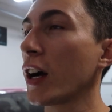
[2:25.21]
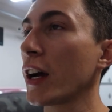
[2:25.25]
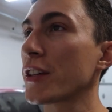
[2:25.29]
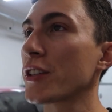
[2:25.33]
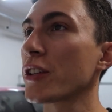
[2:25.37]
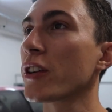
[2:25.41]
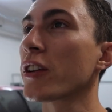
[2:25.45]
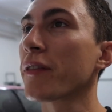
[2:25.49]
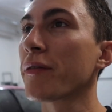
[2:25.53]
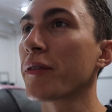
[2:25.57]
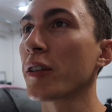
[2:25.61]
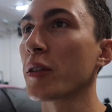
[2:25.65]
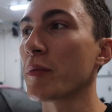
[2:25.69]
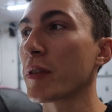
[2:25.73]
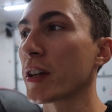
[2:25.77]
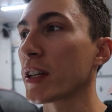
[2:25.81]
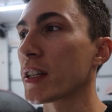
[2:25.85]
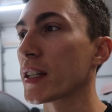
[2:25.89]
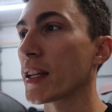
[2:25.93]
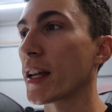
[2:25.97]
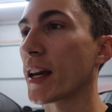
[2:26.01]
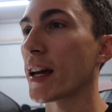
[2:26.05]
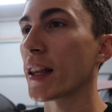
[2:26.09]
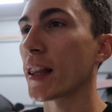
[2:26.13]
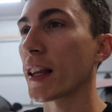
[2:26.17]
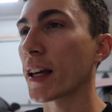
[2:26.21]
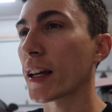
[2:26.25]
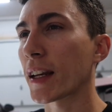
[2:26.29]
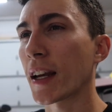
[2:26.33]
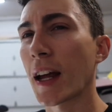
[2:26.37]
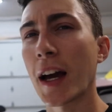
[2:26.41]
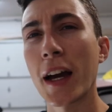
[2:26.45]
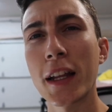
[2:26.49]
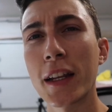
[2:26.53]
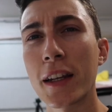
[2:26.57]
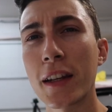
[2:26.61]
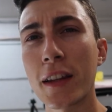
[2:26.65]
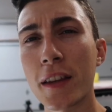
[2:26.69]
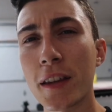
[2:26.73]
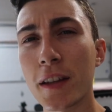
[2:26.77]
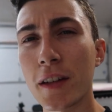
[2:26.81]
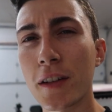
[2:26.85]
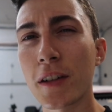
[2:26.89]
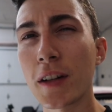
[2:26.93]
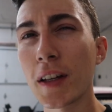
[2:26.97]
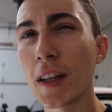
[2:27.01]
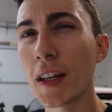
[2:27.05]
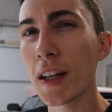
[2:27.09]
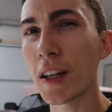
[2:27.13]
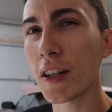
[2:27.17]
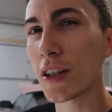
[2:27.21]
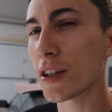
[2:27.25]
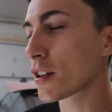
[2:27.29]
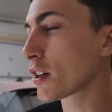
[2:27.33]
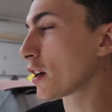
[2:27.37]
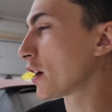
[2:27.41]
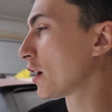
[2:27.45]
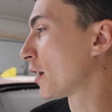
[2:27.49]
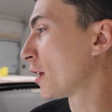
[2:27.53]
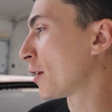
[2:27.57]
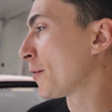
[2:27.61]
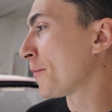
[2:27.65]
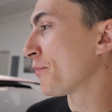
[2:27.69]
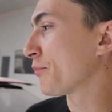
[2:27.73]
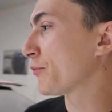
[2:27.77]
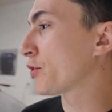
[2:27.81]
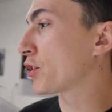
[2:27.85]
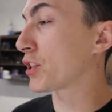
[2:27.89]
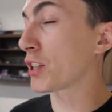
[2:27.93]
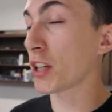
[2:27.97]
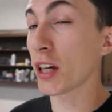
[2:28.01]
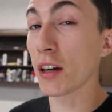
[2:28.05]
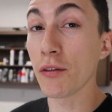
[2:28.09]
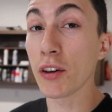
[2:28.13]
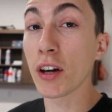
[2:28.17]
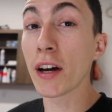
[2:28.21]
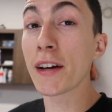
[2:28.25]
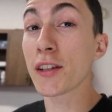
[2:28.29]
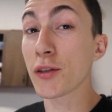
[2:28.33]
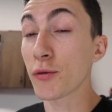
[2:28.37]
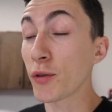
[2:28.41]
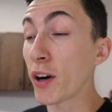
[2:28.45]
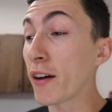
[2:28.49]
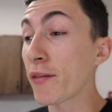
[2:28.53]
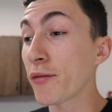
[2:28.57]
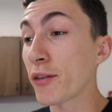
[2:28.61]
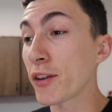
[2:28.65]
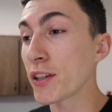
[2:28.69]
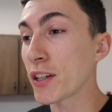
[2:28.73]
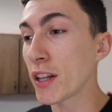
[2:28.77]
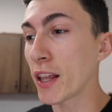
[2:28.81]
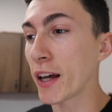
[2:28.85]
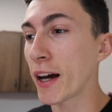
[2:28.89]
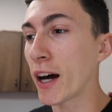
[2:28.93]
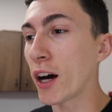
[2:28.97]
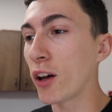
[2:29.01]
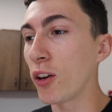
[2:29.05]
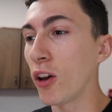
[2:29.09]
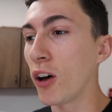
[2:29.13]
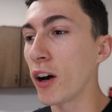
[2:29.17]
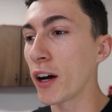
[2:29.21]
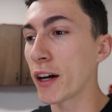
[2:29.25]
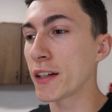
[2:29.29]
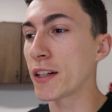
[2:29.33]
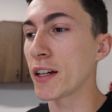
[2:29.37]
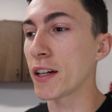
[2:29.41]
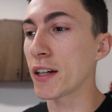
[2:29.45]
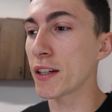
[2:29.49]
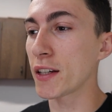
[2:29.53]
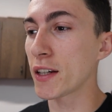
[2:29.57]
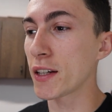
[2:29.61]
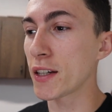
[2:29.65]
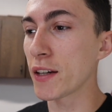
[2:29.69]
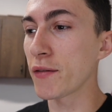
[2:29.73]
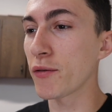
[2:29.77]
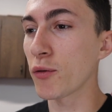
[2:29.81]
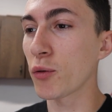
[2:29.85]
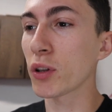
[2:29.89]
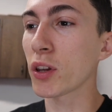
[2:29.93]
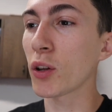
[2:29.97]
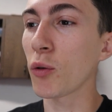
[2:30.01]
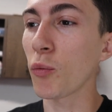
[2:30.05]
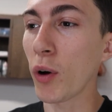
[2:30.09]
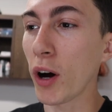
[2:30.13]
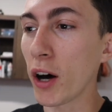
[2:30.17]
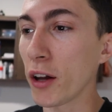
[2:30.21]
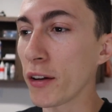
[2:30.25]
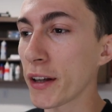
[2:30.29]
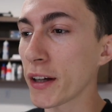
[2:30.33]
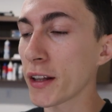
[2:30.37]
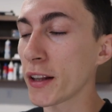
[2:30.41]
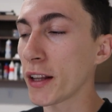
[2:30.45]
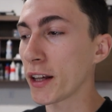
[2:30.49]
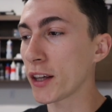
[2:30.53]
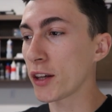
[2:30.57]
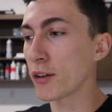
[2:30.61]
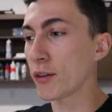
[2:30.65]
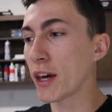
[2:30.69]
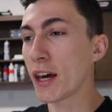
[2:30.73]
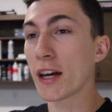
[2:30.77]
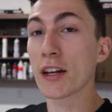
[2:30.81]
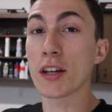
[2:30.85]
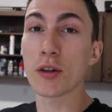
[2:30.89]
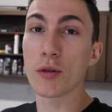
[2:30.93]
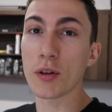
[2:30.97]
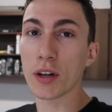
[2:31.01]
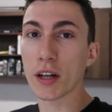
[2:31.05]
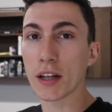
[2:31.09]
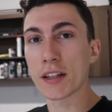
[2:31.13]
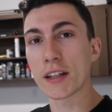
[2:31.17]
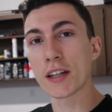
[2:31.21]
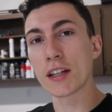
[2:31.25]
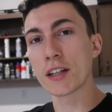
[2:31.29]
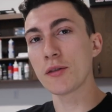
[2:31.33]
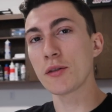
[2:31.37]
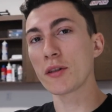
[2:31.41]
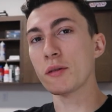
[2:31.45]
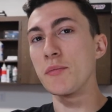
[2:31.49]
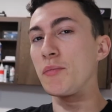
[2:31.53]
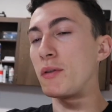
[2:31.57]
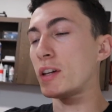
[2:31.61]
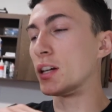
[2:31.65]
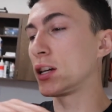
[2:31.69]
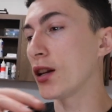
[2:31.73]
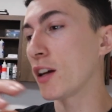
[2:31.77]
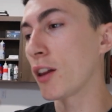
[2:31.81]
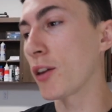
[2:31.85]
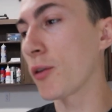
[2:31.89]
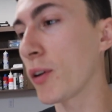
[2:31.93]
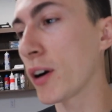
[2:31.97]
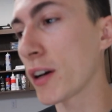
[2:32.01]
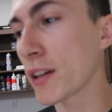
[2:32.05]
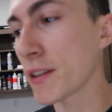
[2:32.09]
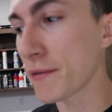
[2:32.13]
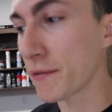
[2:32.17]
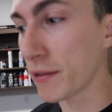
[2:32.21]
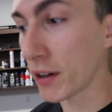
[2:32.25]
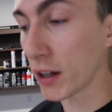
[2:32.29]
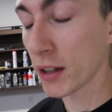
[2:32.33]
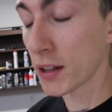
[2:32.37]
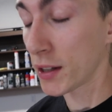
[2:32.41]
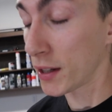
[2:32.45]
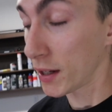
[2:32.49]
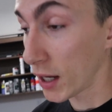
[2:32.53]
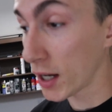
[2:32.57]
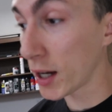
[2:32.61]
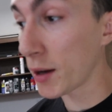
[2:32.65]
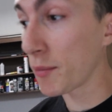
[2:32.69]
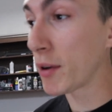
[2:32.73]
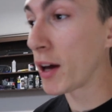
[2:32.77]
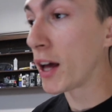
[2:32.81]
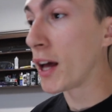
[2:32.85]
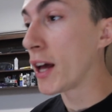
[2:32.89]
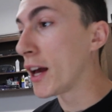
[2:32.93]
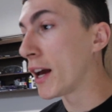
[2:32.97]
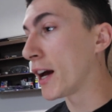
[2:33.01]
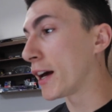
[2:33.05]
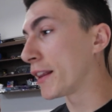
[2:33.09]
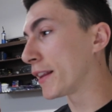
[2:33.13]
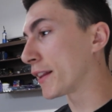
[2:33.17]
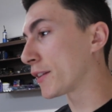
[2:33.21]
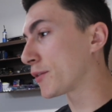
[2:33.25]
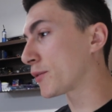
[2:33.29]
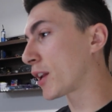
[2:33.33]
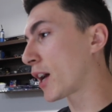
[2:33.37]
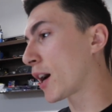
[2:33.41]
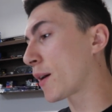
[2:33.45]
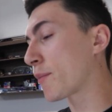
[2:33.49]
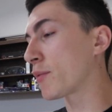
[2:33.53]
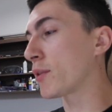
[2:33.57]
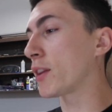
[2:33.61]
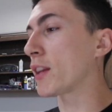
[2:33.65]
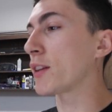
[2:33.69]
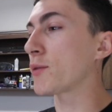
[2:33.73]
I started filming today at like 9:30-ish. Just to give you guys a reference on like how long it takes. Cause even with the welding, like you can't do a continuous bead, otherwise it fucks it up. And that's what happened.